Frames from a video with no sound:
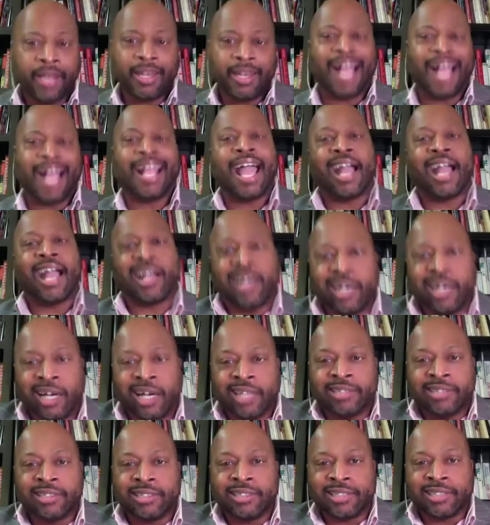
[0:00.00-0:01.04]
I got
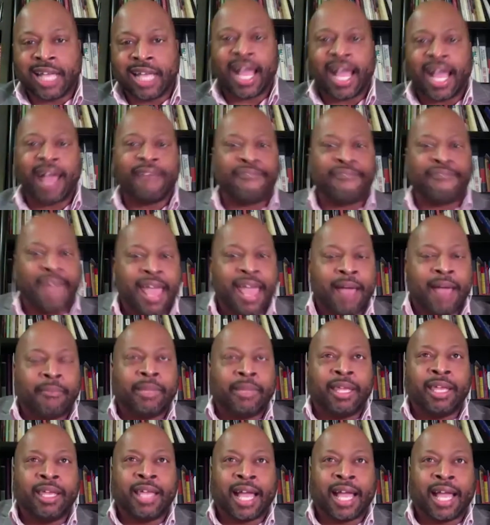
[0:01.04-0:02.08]
cousins, I got
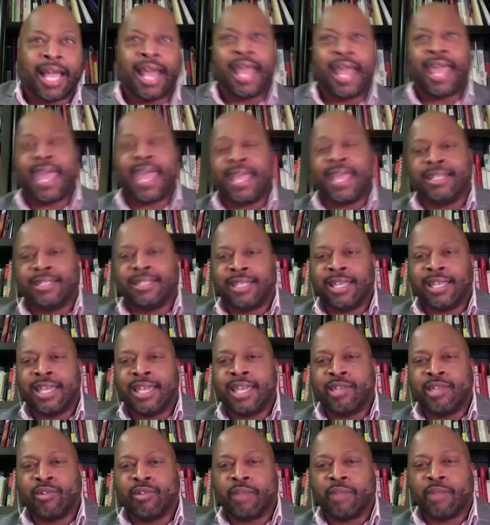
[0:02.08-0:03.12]
family, I got auntie,
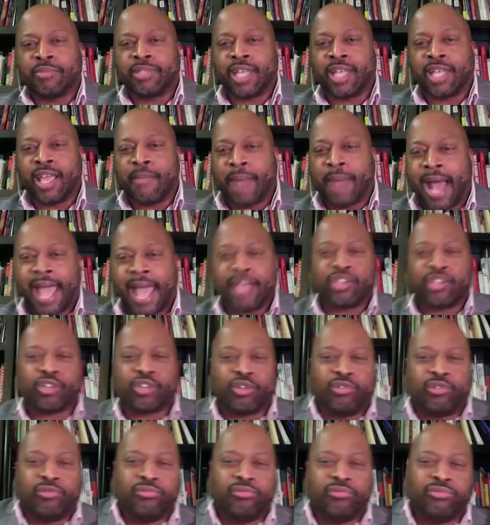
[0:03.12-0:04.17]
you know what I'm saying? My high
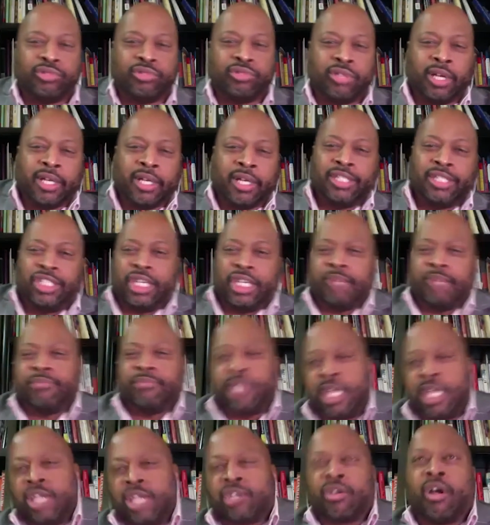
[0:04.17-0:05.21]
school gym
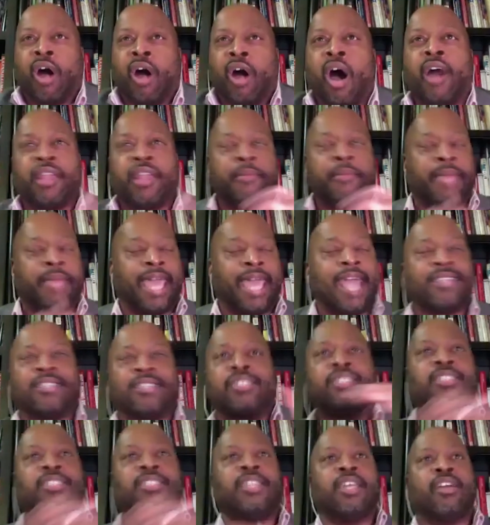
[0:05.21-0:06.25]
teacher, all them cats
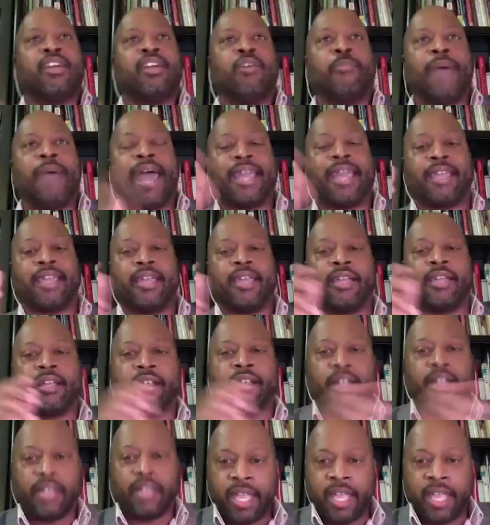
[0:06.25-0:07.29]
is still back in
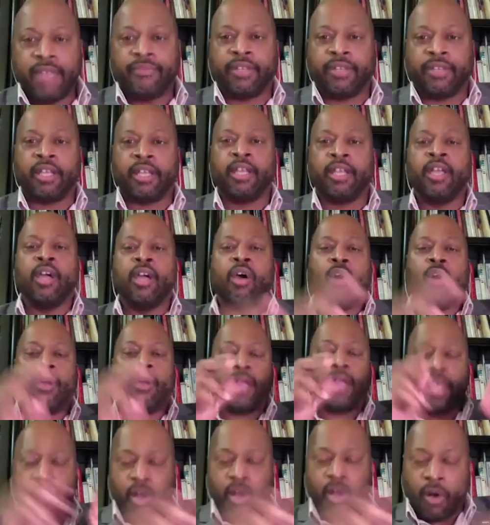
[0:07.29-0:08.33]
Cleveland or
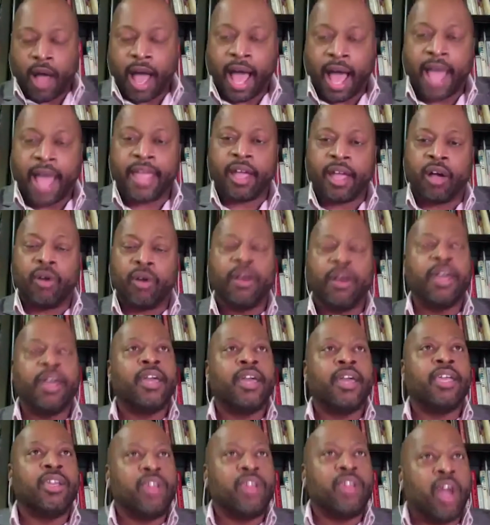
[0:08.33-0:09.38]
in Ohio.
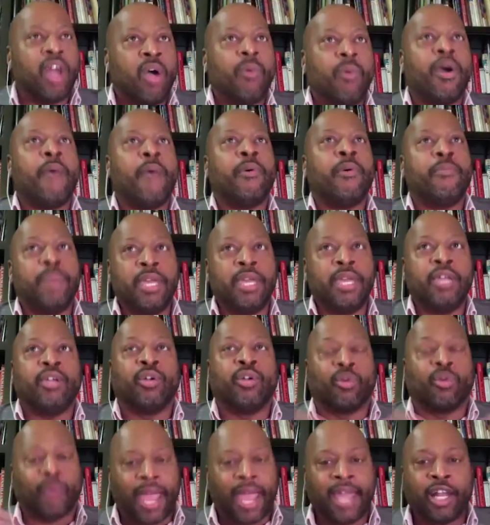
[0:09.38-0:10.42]
You know what would be
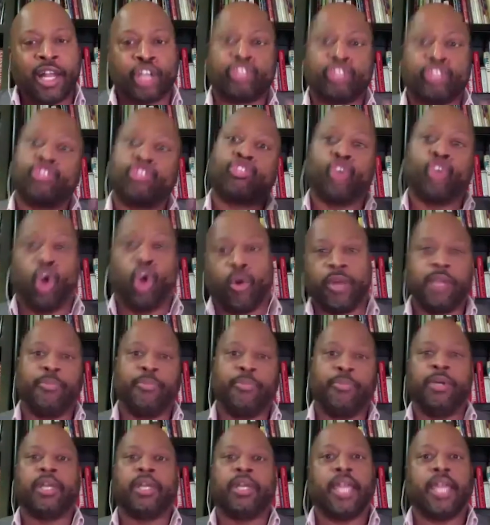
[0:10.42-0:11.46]
great? A
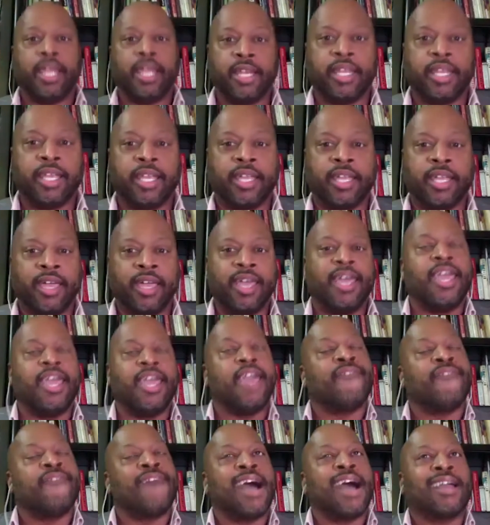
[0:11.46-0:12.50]
storybook ending
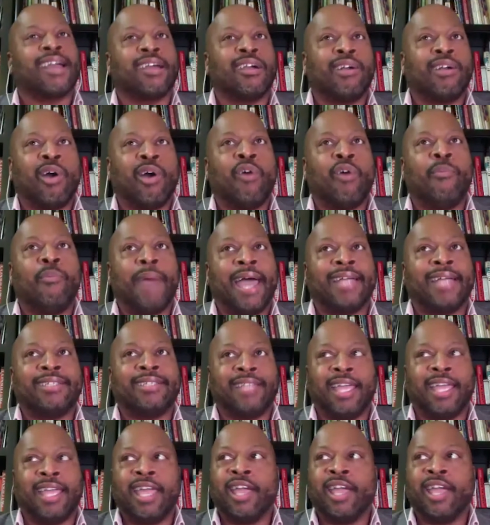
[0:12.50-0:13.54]
if I could go back
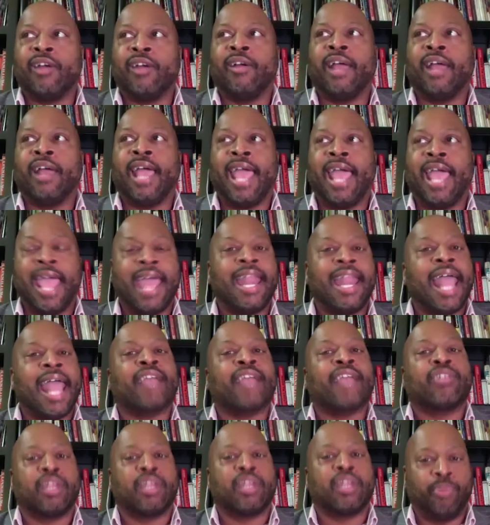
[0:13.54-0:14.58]
there and
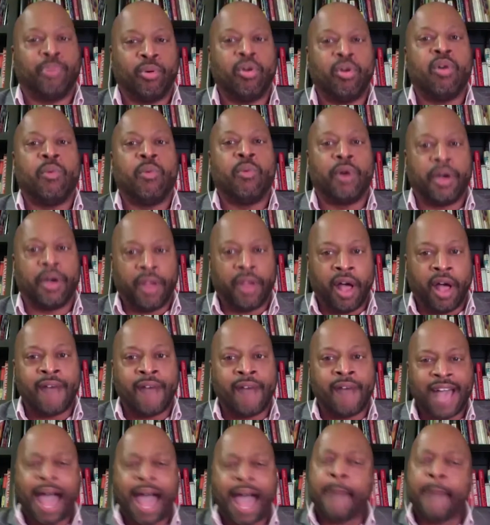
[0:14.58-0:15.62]
actually pull one off.
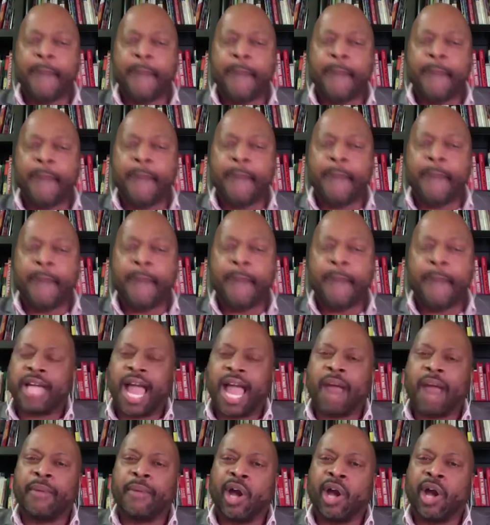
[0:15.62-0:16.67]
I've been a
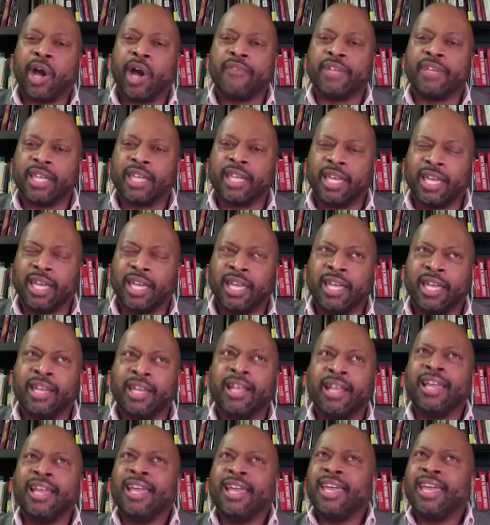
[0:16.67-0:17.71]
little Kyrie Irving kid.